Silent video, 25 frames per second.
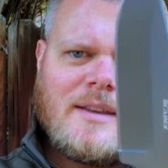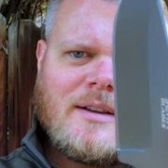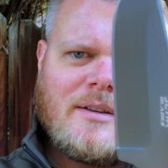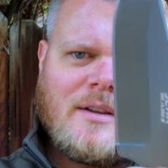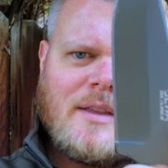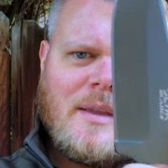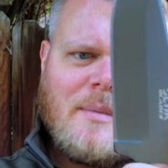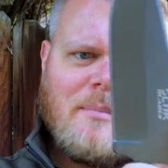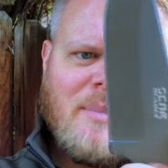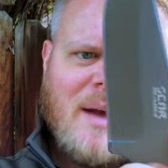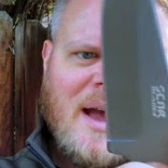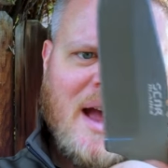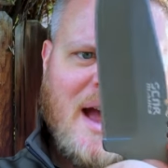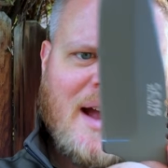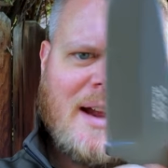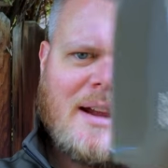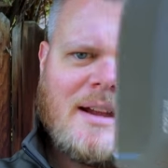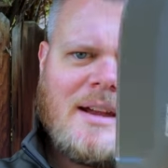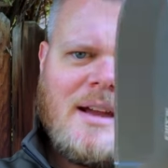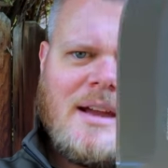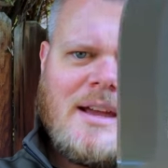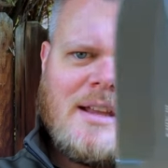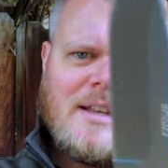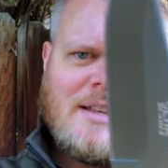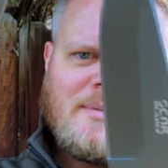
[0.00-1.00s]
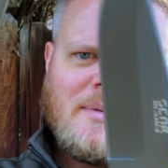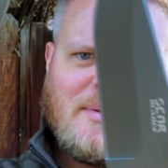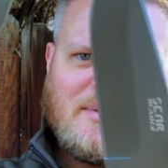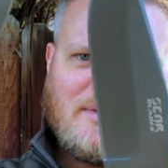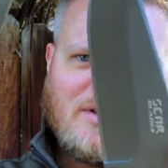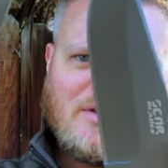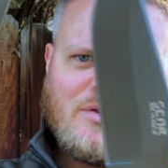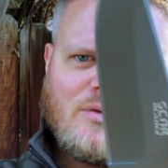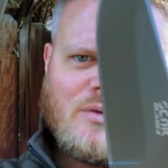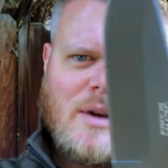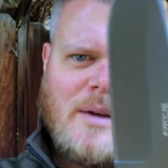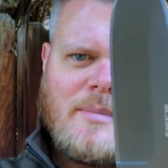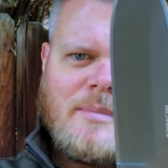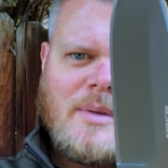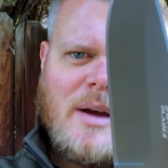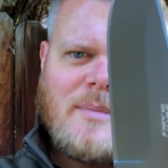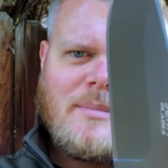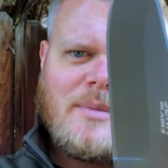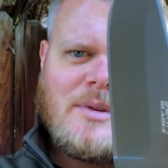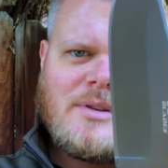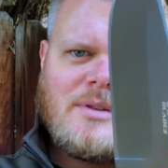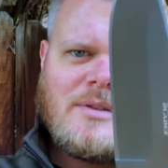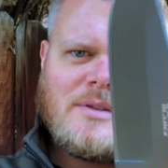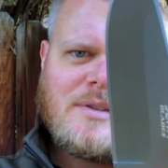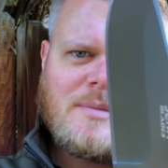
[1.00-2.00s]
there on the back to be able to grip up
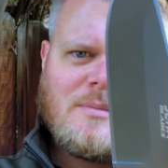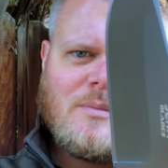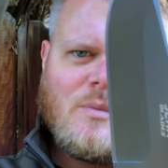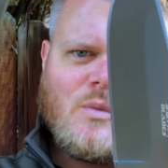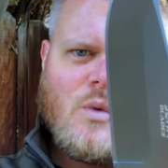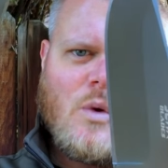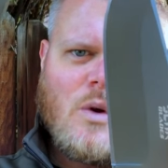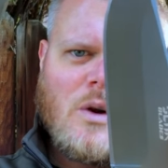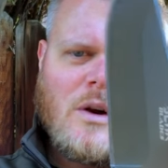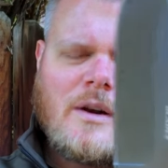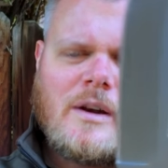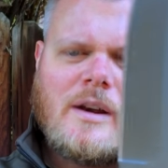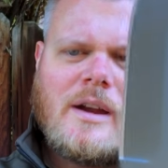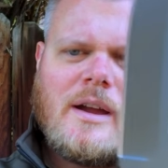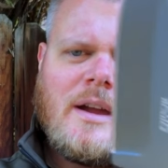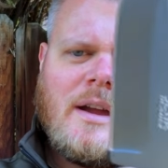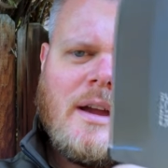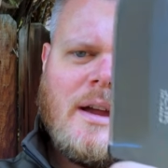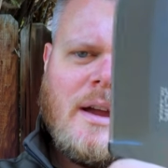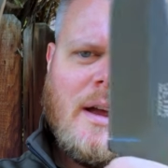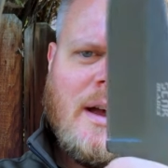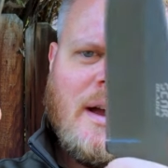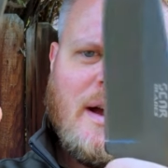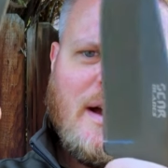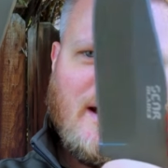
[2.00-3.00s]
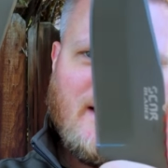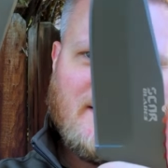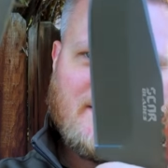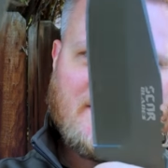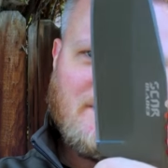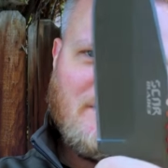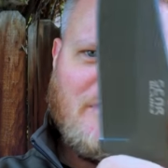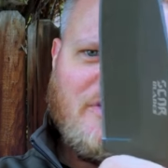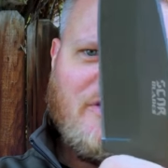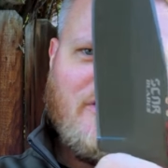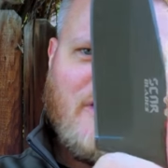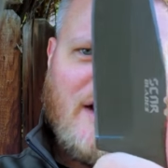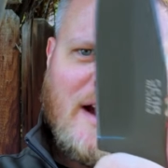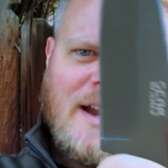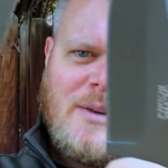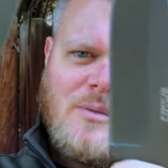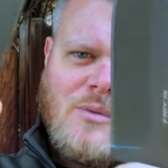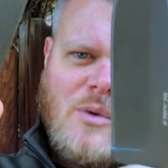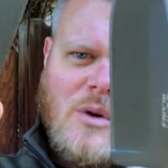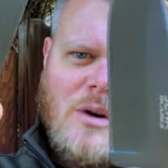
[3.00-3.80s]
and do some work uh, some fine